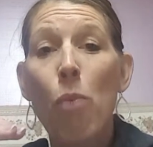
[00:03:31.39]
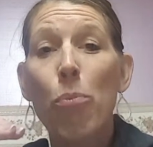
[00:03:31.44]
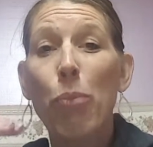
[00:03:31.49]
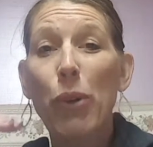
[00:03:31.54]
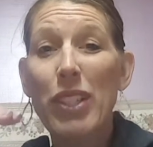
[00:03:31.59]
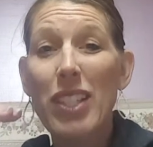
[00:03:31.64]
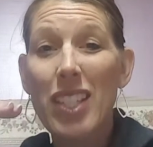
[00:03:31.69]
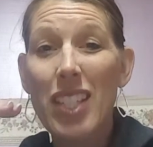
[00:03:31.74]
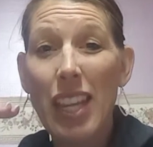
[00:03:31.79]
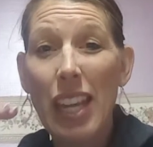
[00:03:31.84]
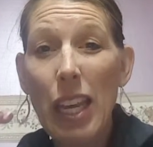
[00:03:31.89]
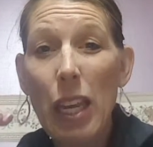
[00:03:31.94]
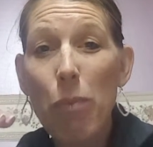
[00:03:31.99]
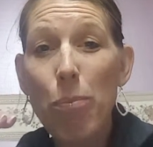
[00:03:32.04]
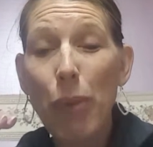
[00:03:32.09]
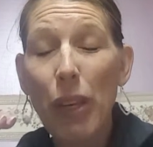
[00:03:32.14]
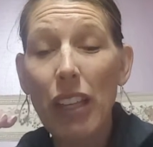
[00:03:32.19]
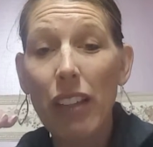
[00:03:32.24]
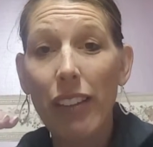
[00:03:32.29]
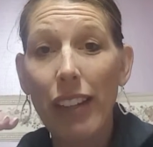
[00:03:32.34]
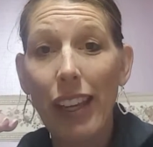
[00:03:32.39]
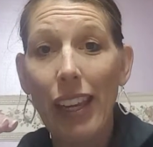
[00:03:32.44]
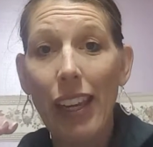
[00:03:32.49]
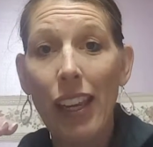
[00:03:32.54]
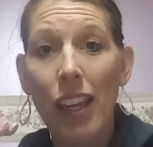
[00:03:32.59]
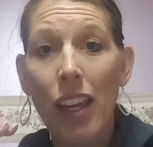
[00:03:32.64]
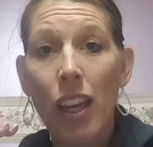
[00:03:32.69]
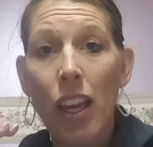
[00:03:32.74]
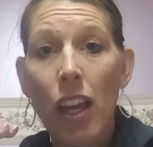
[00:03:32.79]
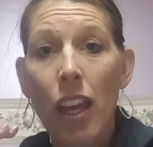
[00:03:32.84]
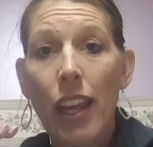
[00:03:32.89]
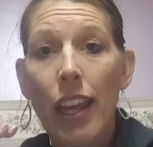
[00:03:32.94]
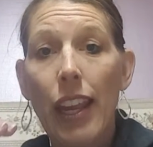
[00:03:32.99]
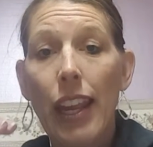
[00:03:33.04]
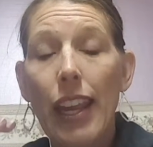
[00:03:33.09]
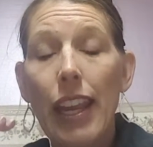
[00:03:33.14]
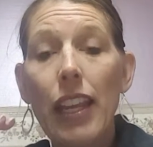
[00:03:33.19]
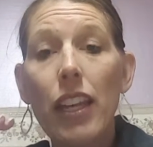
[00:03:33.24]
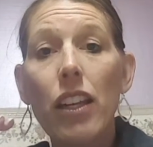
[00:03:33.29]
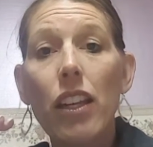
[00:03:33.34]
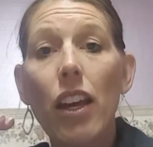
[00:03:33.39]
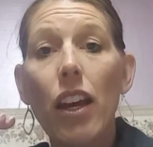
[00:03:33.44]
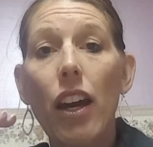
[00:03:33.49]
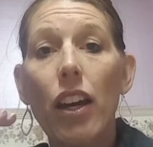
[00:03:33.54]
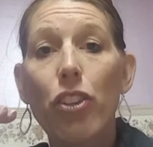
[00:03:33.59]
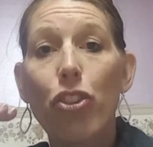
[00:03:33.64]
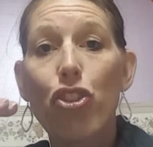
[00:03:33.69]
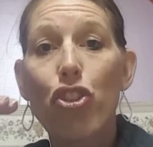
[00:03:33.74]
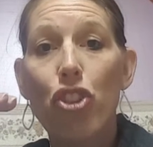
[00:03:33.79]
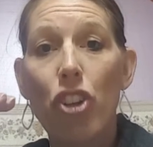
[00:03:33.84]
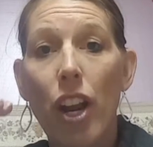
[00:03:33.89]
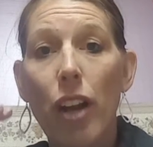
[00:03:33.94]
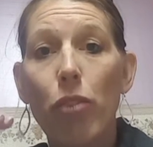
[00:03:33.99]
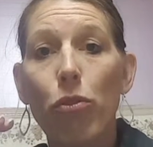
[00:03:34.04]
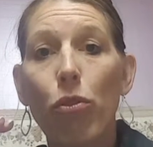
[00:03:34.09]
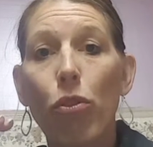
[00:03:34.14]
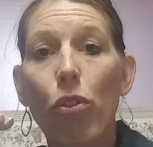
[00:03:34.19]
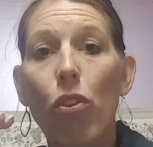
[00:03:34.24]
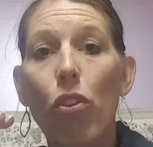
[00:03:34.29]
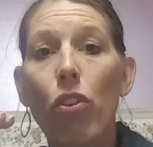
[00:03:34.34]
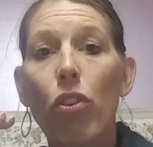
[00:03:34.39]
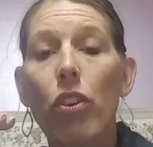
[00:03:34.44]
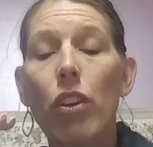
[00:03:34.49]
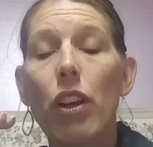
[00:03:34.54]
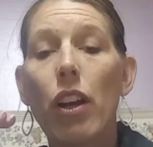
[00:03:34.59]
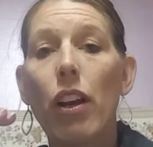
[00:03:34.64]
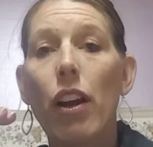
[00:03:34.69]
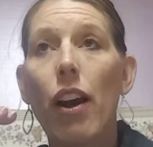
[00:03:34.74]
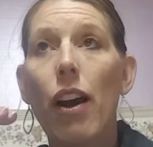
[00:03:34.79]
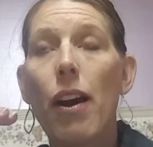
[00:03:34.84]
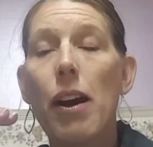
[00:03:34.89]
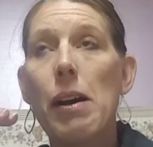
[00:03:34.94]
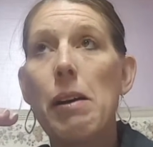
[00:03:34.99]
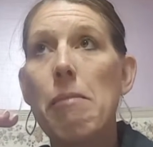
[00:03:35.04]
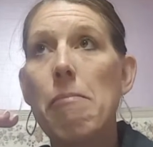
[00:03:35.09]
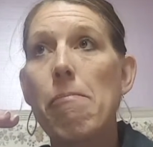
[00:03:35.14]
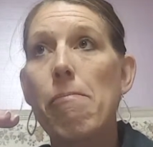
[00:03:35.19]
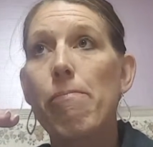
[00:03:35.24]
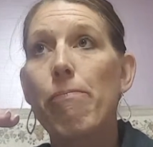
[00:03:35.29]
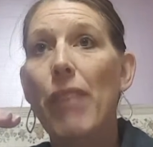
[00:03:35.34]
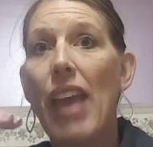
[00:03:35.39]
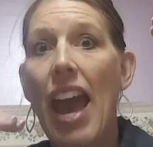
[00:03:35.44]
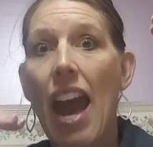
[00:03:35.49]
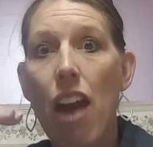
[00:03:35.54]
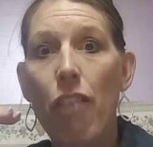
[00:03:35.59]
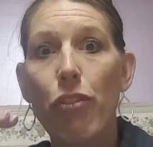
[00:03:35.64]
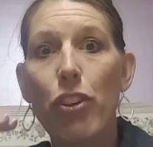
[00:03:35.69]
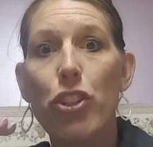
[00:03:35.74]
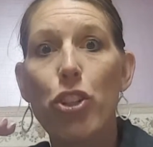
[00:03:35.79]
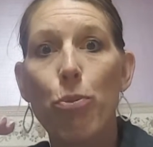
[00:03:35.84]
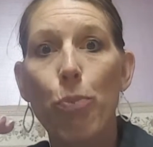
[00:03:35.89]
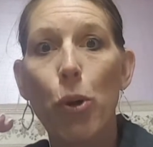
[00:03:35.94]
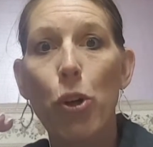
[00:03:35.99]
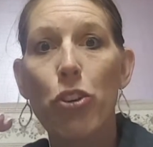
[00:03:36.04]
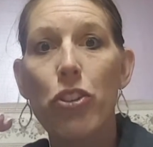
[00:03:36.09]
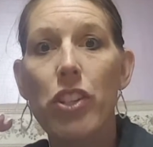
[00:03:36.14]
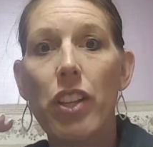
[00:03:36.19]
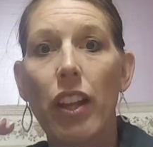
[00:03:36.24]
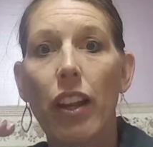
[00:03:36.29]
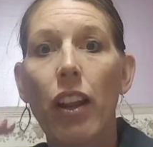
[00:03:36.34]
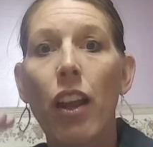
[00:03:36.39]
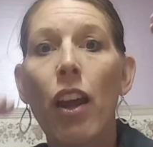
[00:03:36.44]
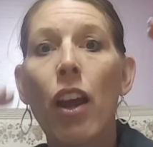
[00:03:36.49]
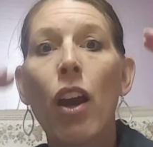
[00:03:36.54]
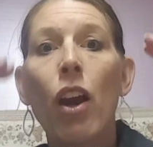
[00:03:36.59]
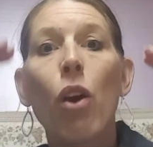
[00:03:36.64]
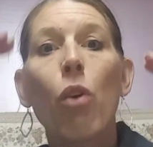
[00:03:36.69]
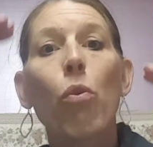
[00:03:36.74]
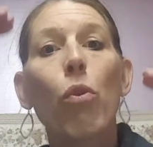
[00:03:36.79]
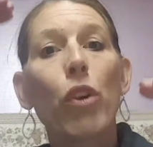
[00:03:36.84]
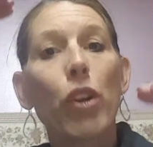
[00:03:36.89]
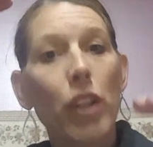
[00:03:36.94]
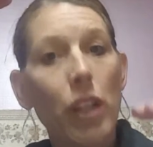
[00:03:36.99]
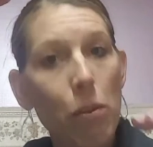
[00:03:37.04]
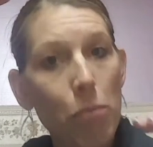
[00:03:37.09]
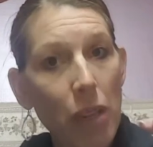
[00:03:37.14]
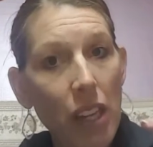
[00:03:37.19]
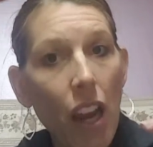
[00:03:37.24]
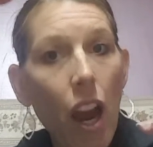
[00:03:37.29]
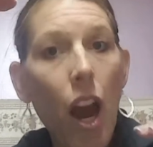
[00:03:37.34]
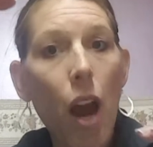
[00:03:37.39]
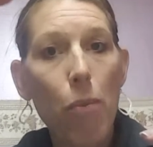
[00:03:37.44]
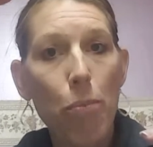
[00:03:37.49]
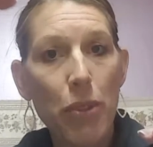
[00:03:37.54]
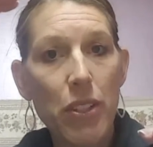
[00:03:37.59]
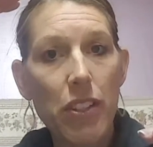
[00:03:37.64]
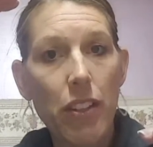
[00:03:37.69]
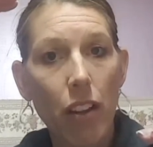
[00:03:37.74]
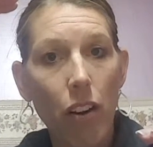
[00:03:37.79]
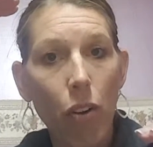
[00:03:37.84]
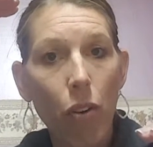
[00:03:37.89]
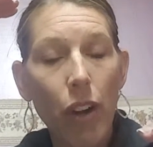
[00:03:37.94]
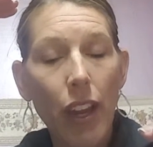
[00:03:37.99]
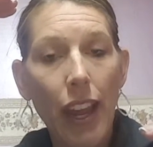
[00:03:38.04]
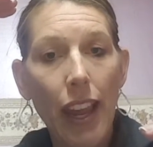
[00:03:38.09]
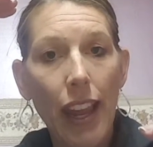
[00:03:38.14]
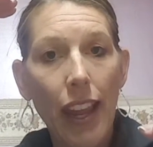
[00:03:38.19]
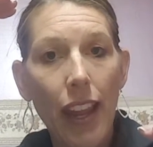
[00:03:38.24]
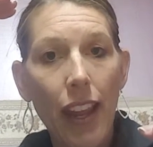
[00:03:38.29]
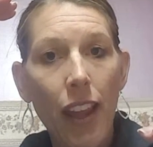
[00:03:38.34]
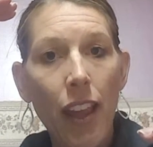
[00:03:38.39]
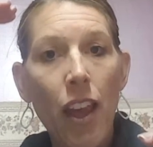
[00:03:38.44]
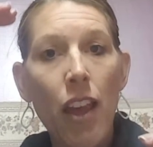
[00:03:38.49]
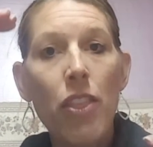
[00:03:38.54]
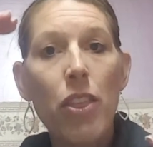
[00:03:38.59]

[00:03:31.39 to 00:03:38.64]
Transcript: But typically, in a general average person, we're going to be opposite, okay?